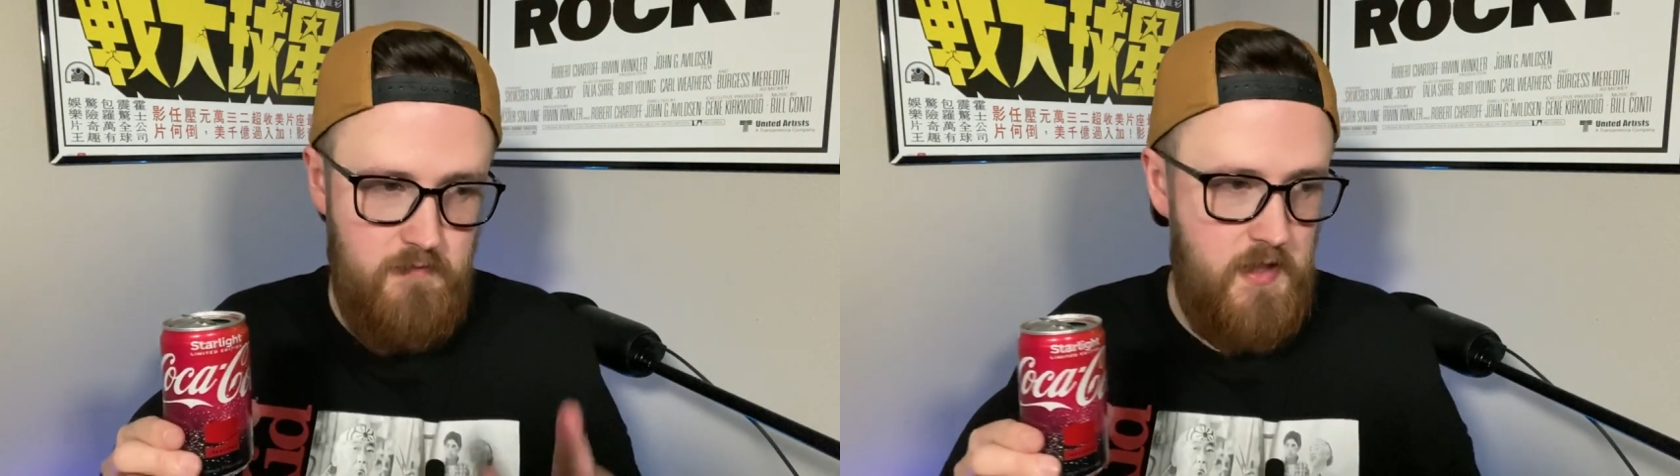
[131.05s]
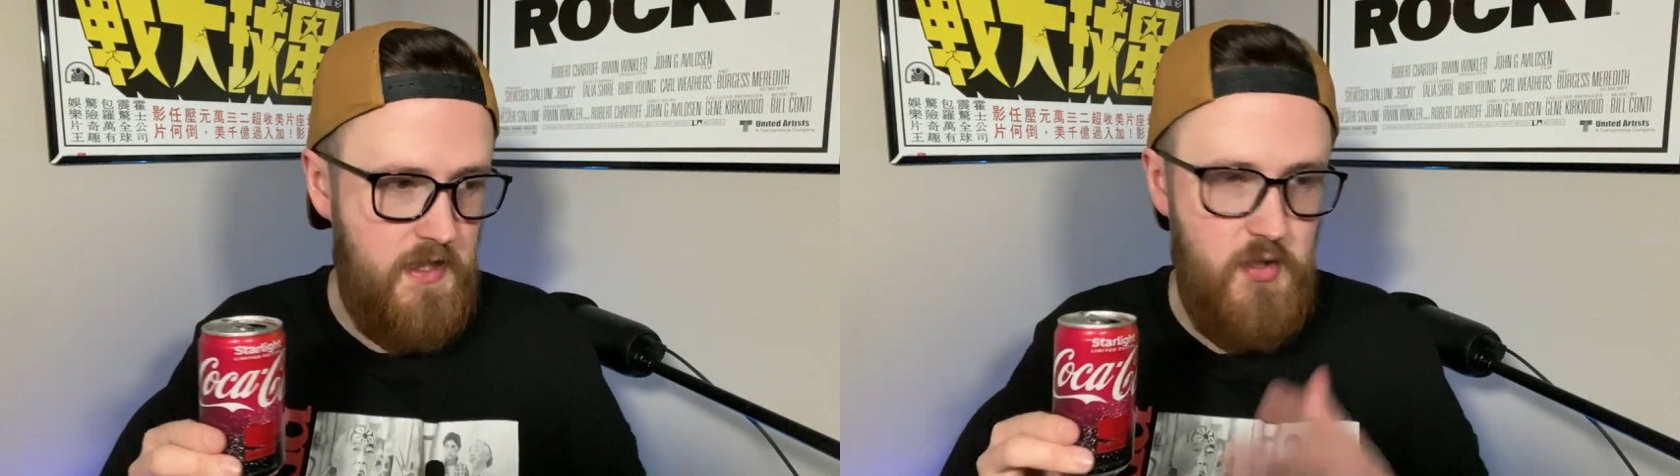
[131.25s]

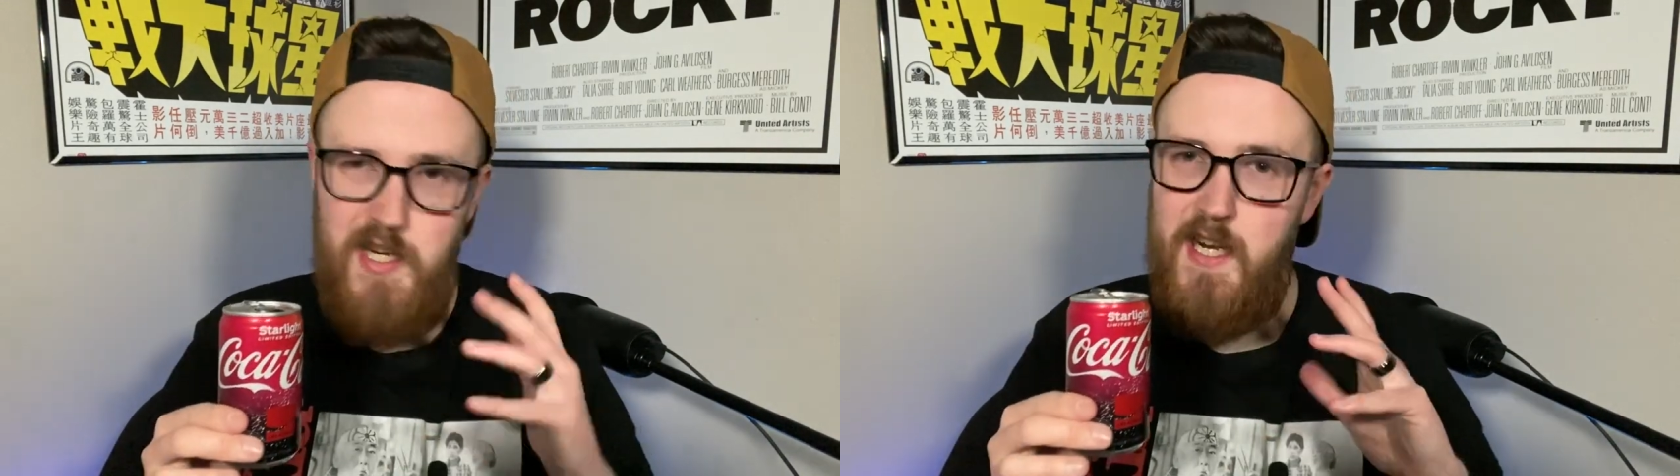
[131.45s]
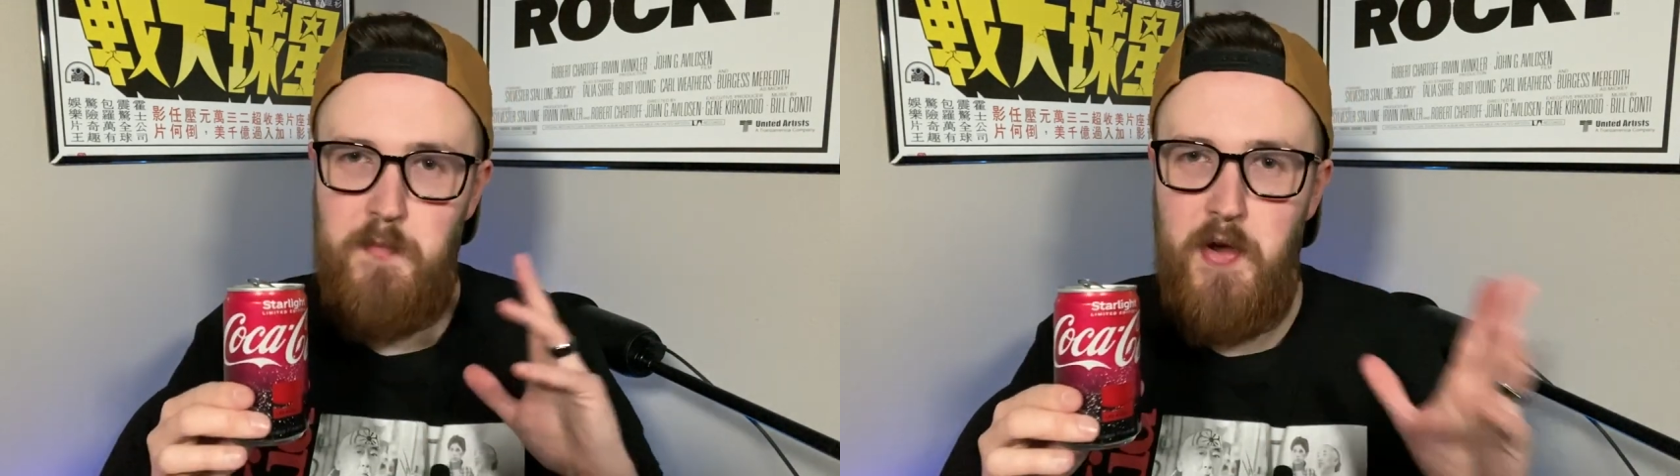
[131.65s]
Like, you're
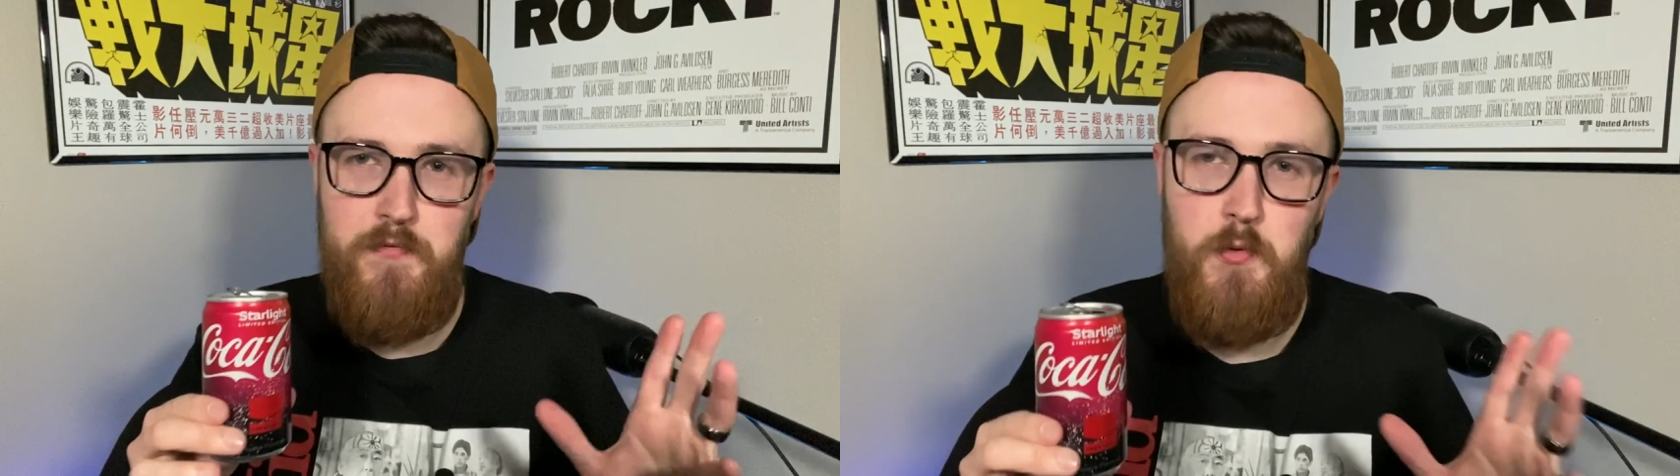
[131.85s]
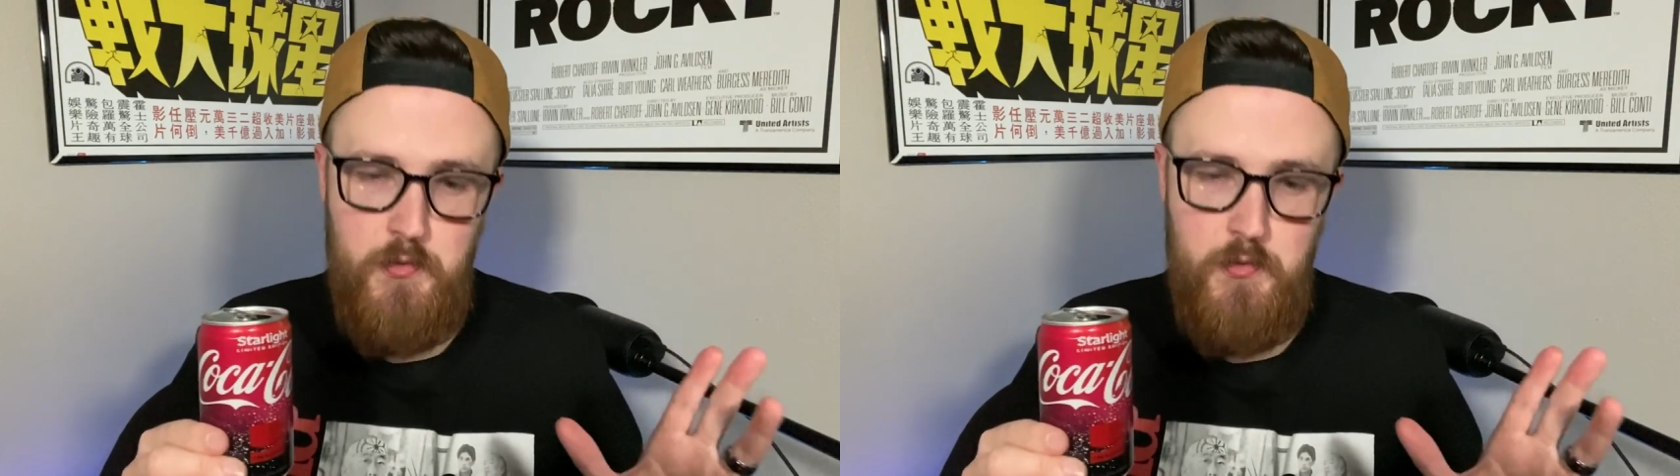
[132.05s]
getting my full